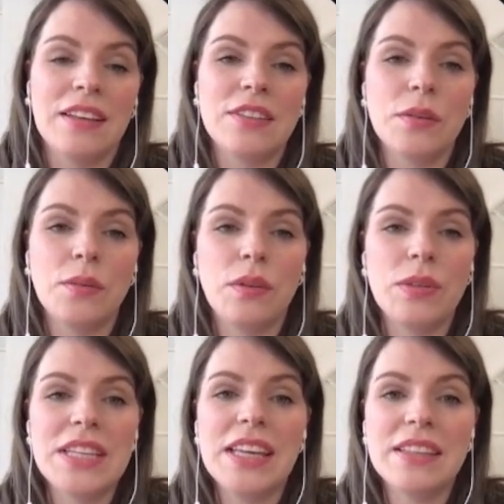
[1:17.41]
So if
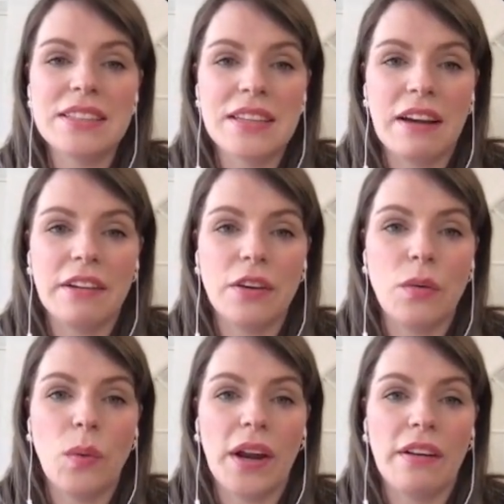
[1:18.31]
we take the scenario
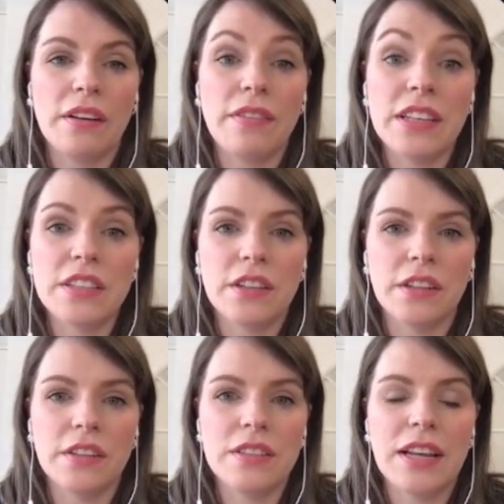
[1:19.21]
where an event
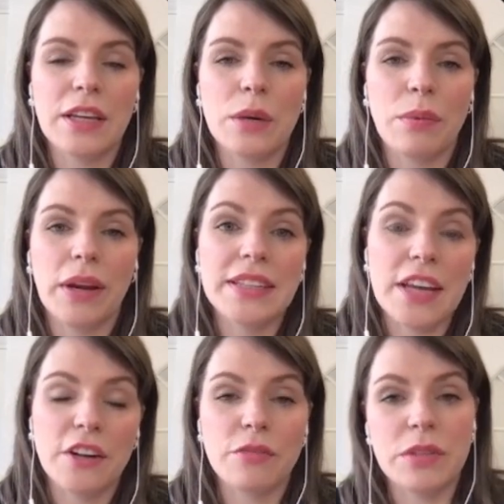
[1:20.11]
occurs, like a
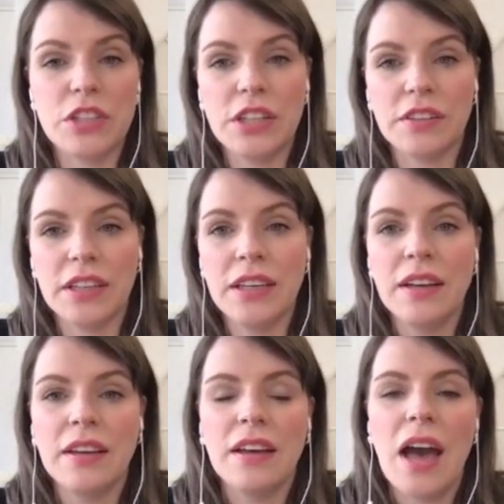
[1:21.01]
breakdown of machinery,
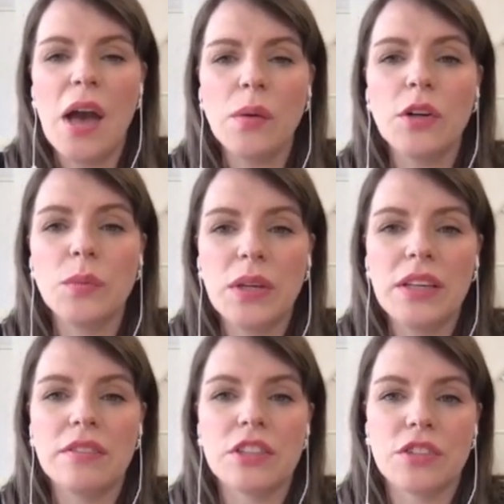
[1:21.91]
how could
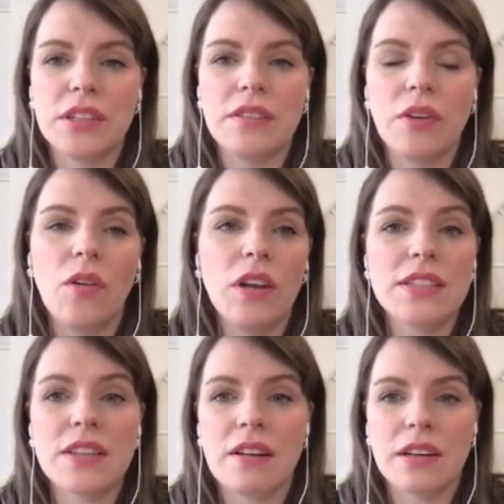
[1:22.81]
we retrieve all
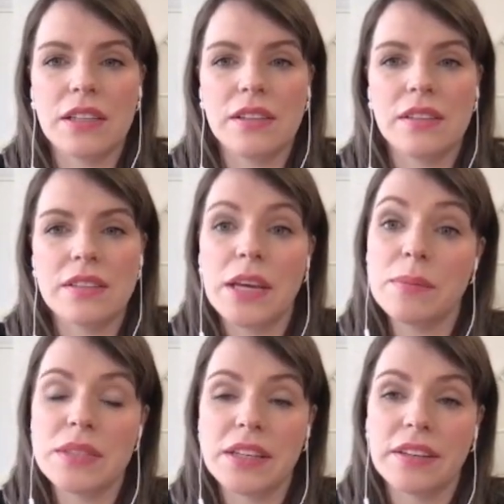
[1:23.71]
historical time
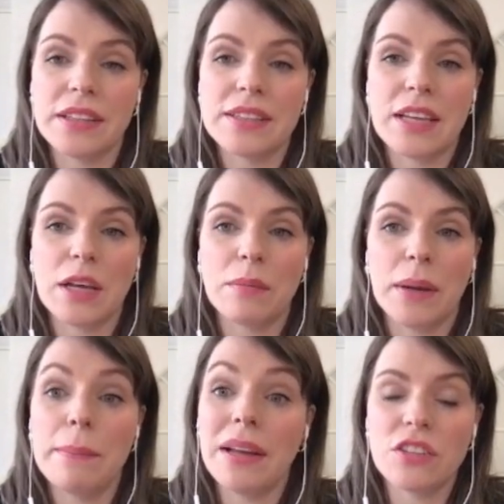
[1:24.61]
series that
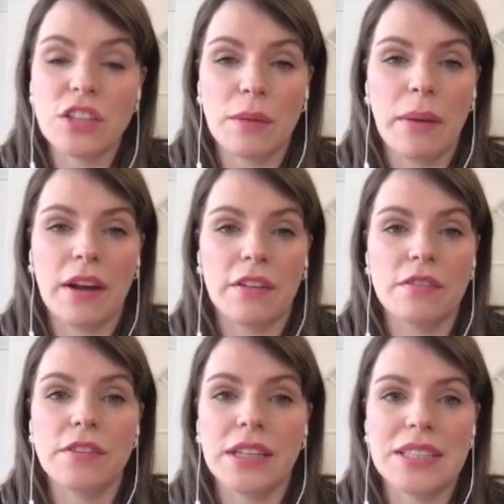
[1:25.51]
might match that pattern,
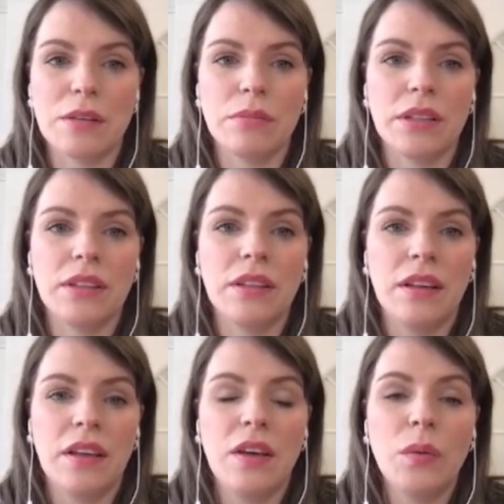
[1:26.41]
for example?
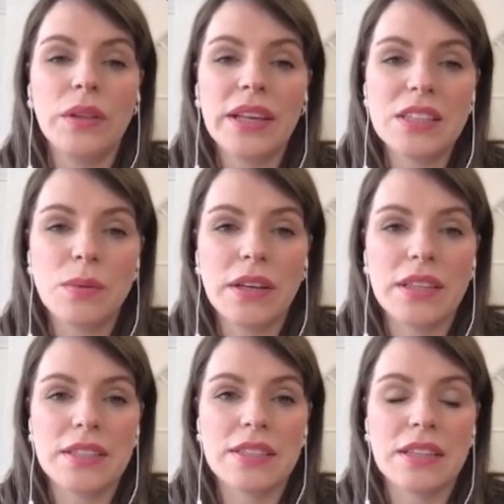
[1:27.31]
Well, that's where
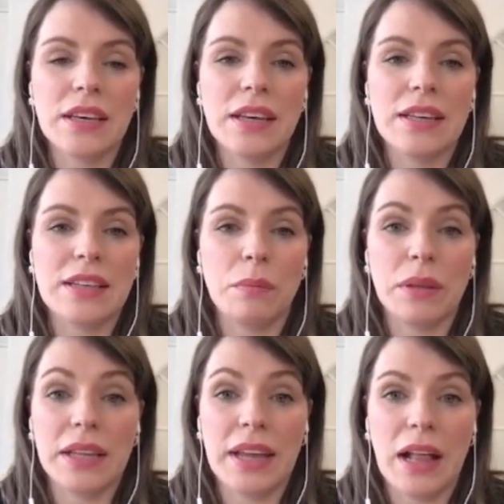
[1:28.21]
this example,
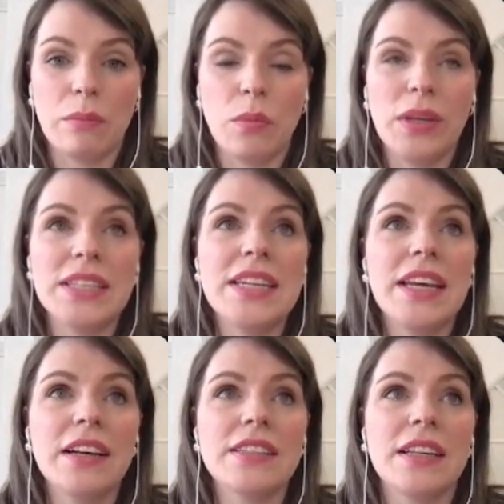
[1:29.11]
can help. We can
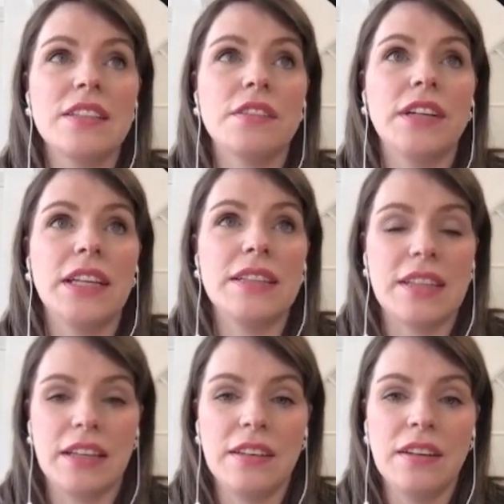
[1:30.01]
take our sensor readings
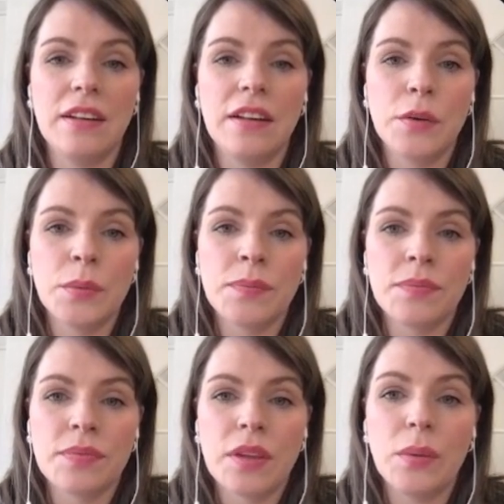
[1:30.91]
in,
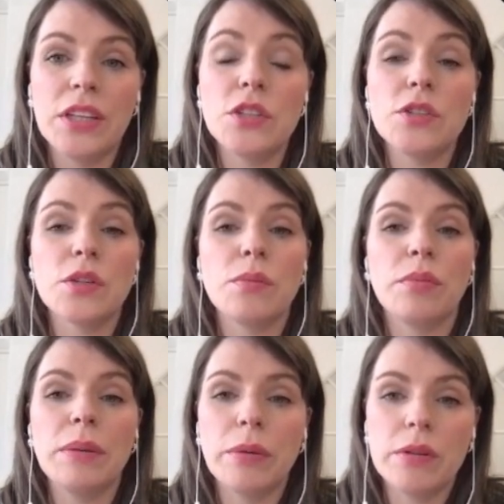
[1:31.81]
we can do some
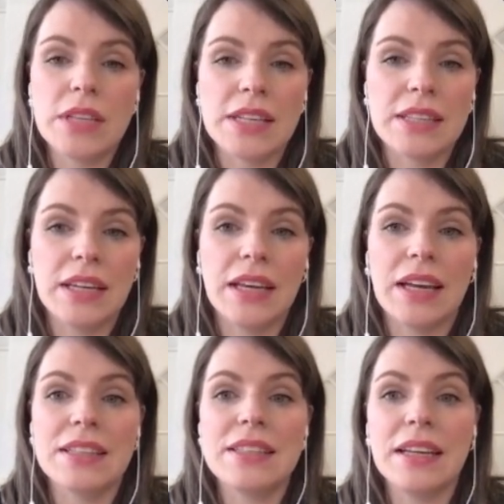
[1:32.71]
pre-processing
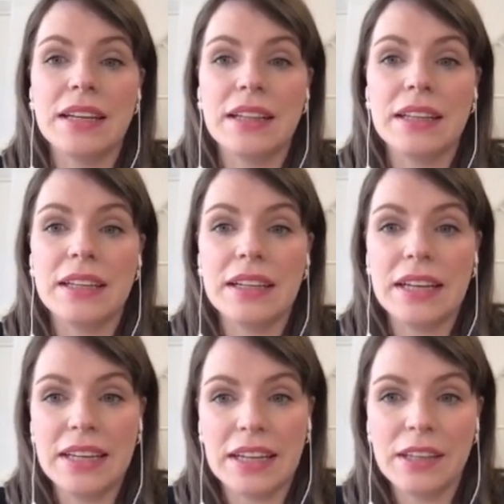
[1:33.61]
and signal
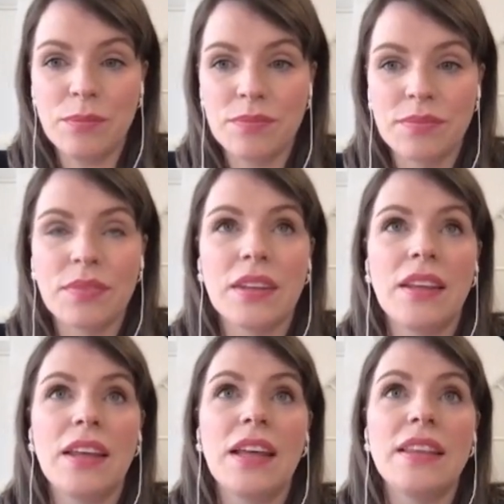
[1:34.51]
cleaning,
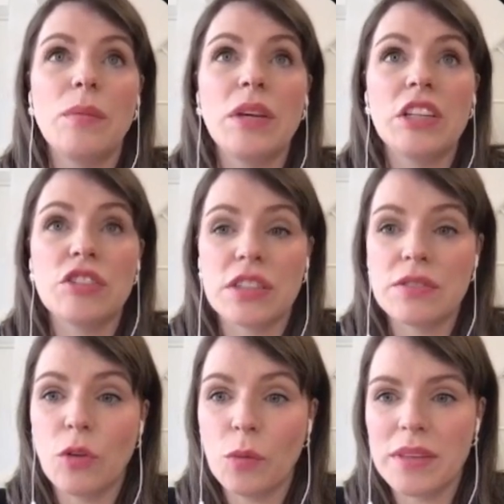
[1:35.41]
then we can
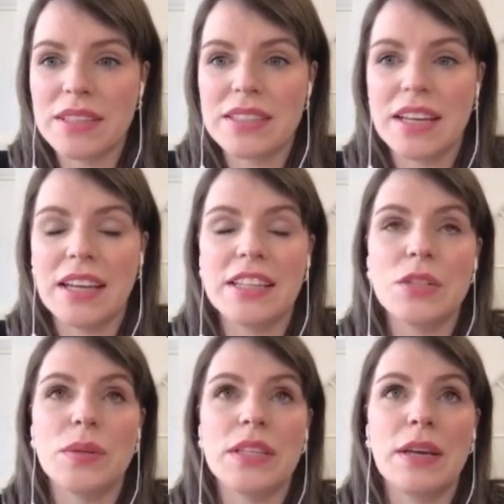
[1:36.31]
transform this data
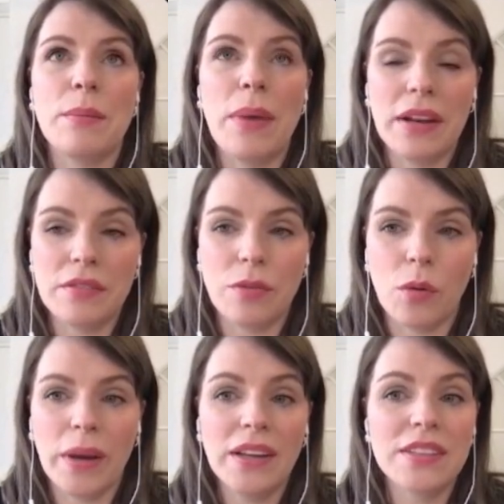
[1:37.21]
into an embedded
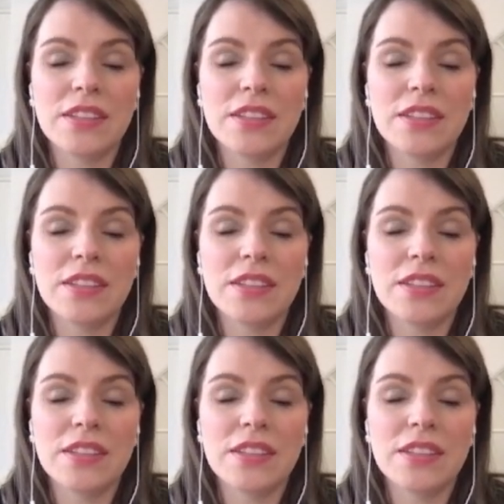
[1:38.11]
format.